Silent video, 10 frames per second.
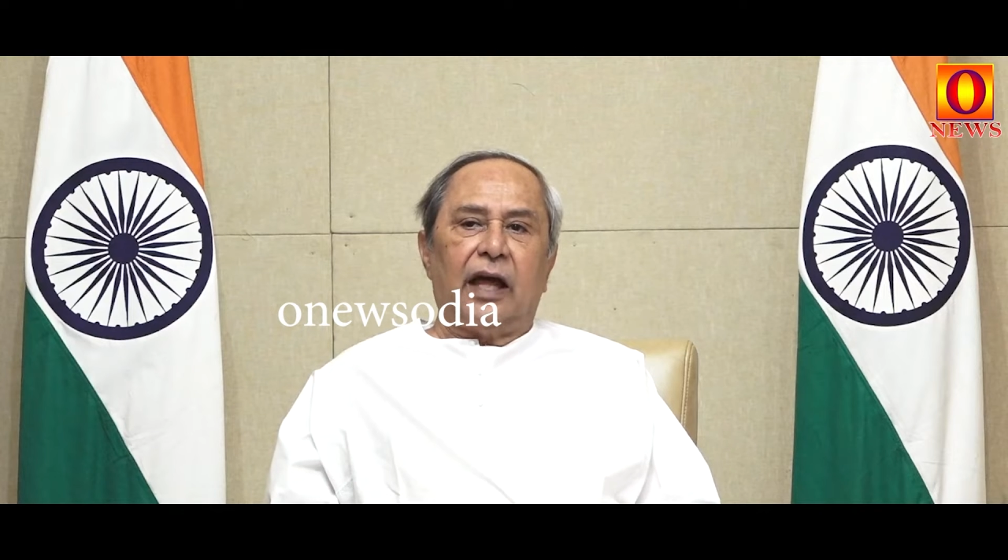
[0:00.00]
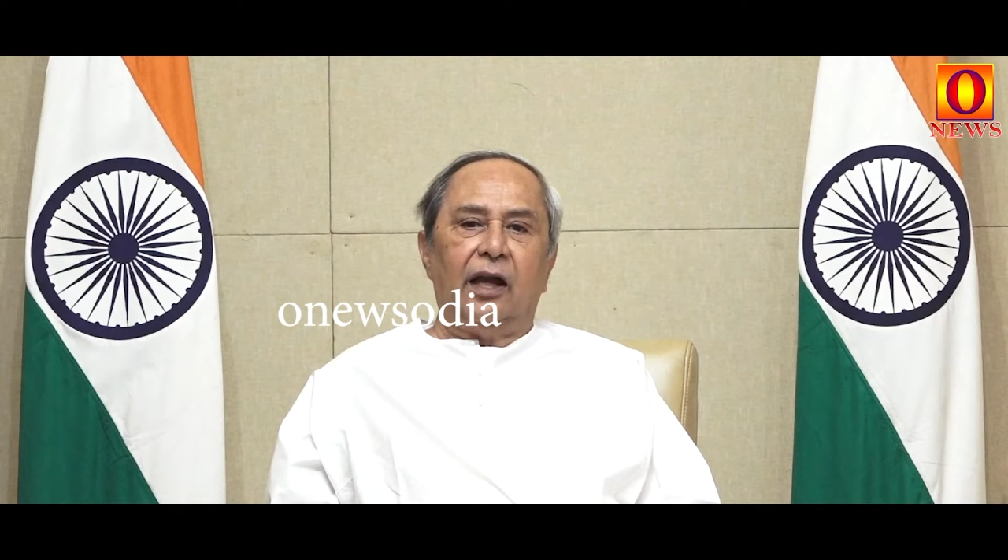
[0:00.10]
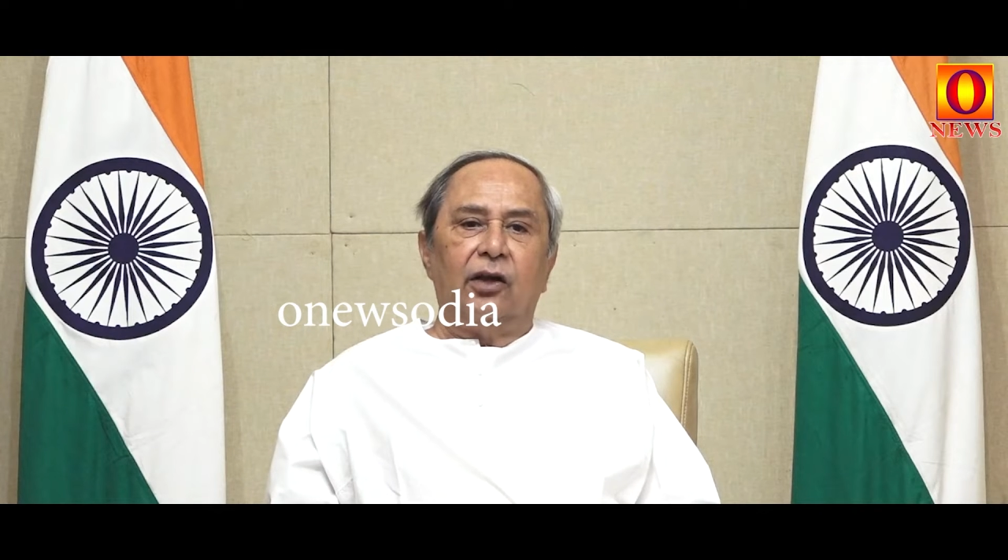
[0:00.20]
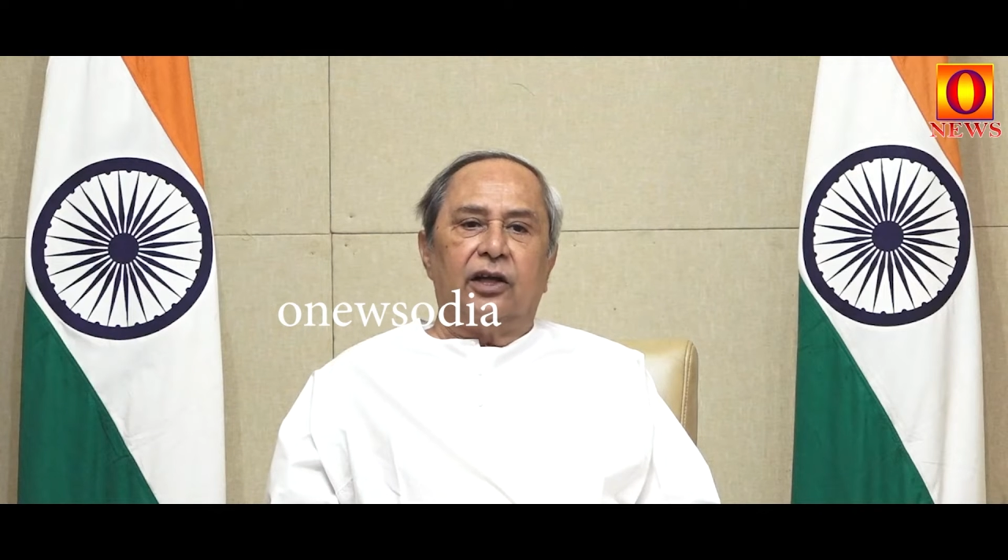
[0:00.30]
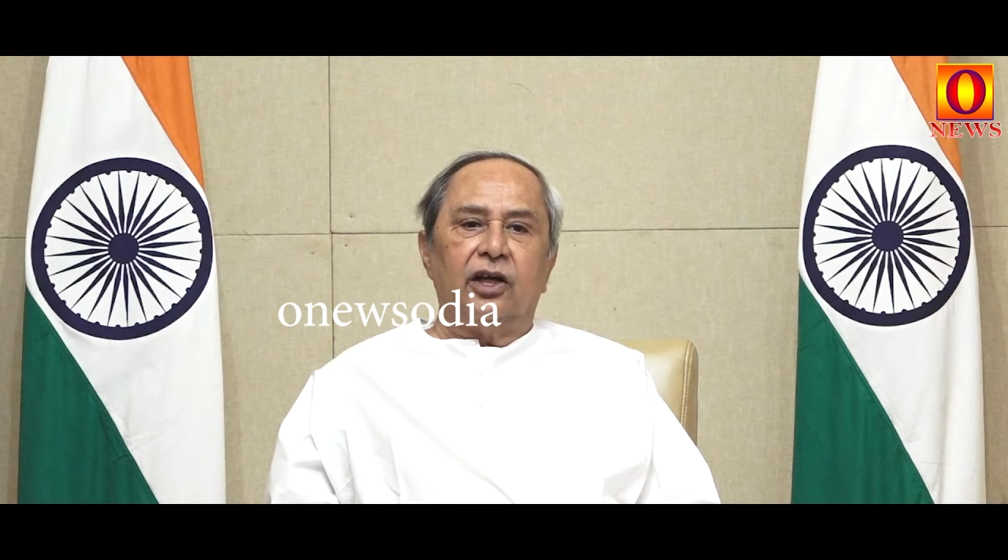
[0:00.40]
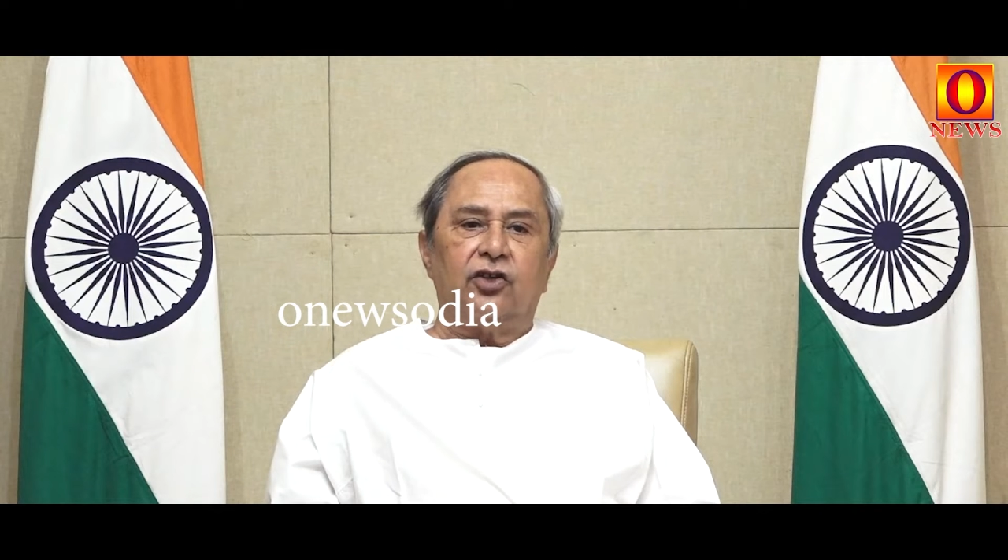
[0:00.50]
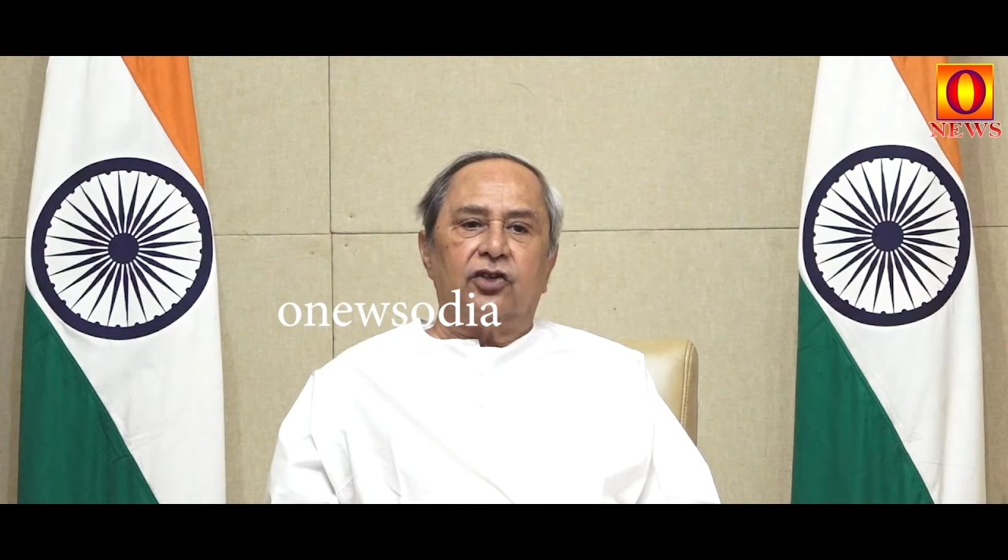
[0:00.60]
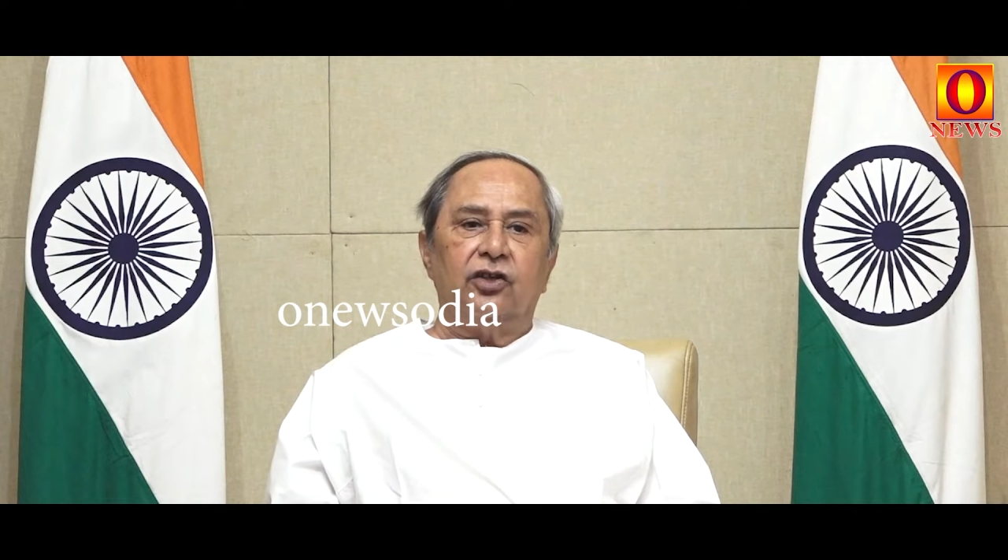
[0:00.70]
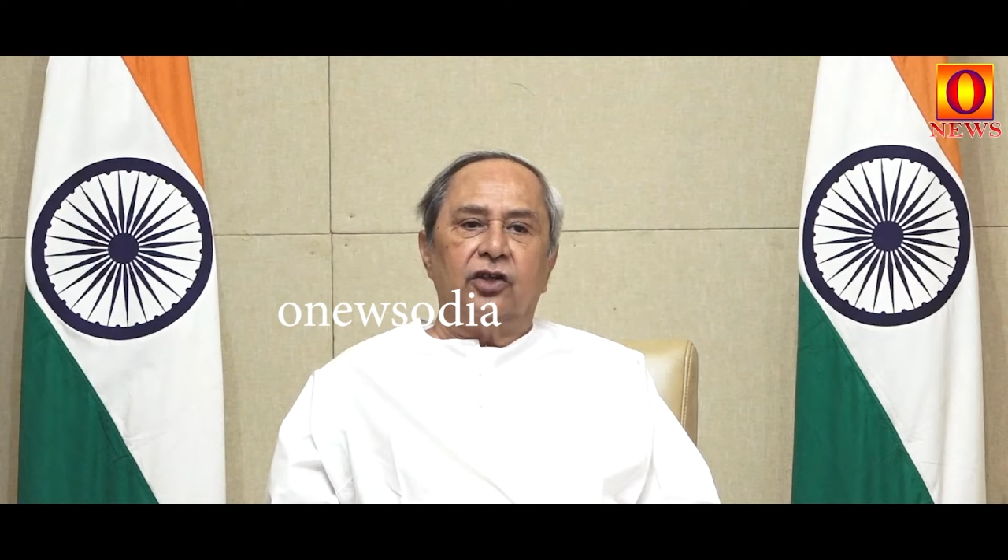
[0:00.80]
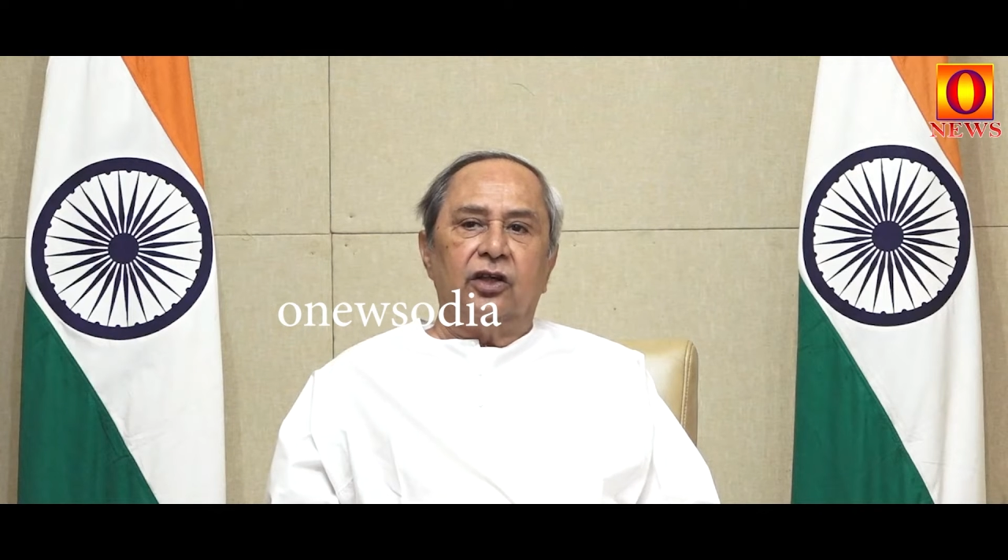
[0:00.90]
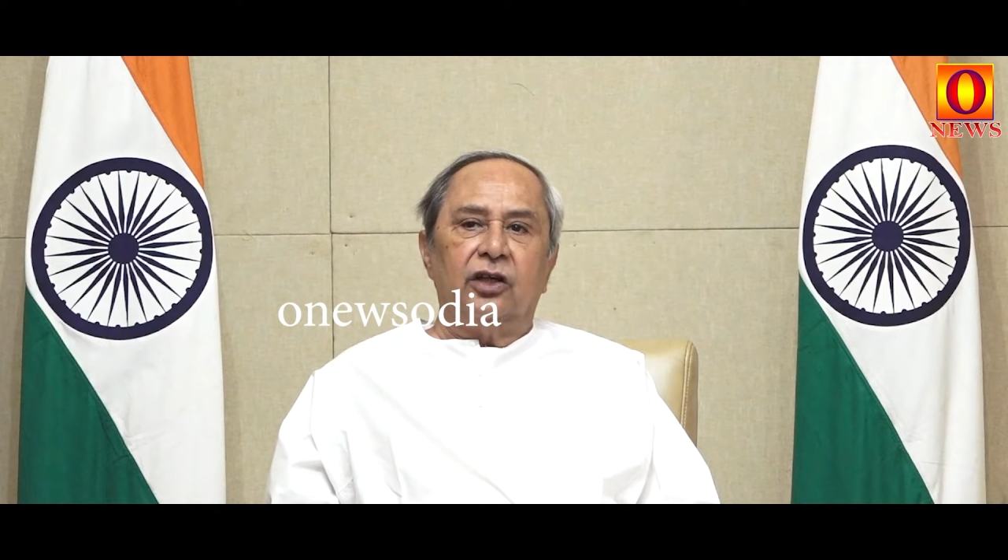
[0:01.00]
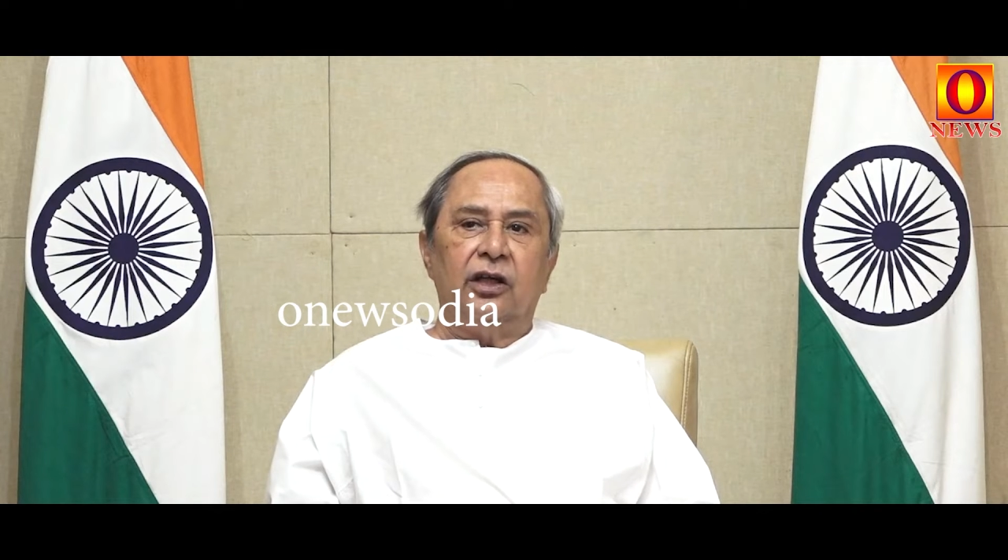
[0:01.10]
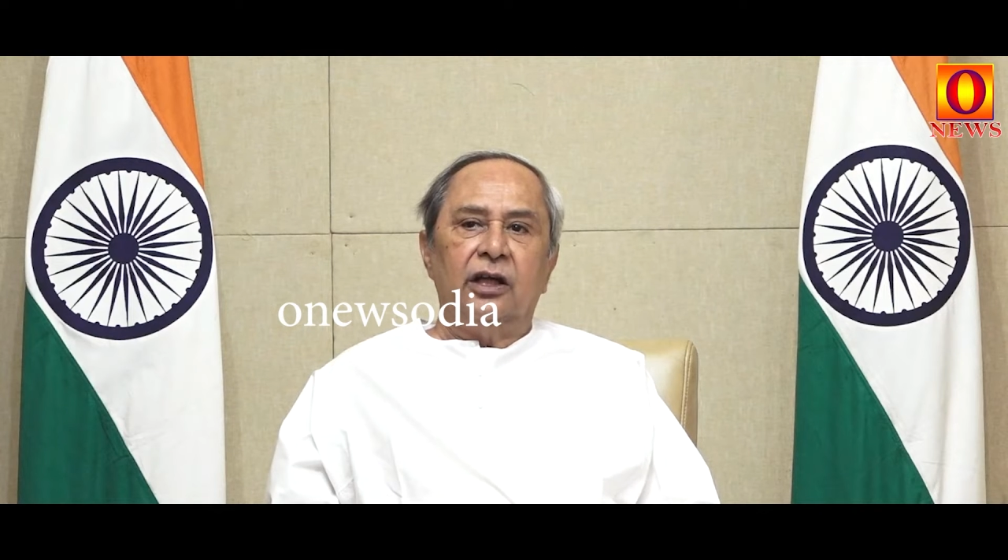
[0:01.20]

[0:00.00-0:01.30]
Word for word: allocation